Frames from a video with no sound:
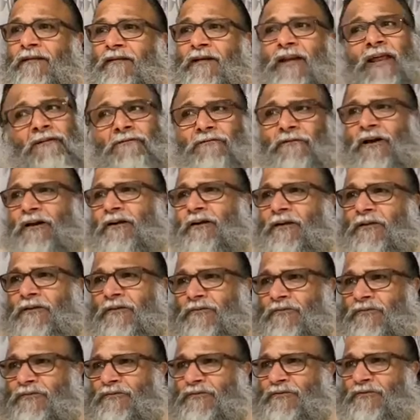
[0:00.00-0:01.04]
Life
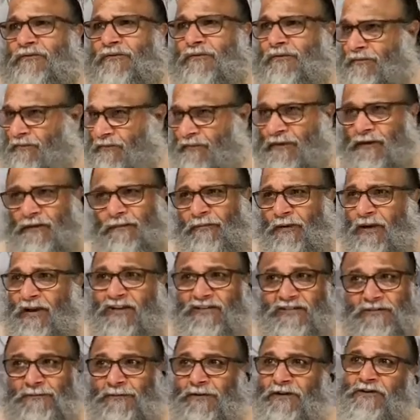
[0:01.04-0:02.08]
continues.
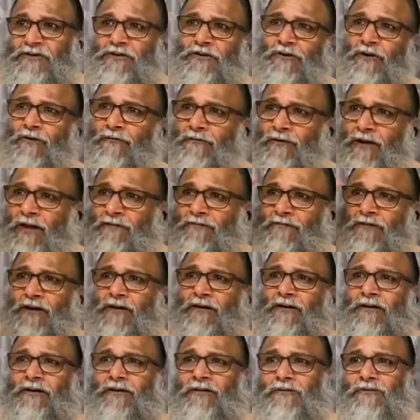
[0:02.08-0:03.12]
Expression of life
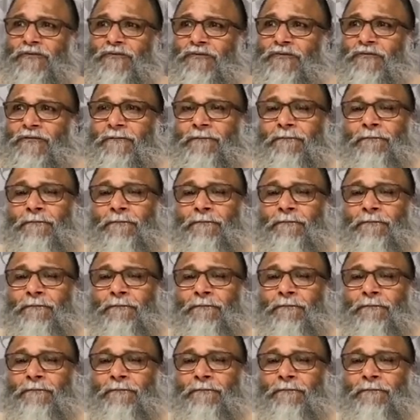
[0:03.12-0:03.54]
continues.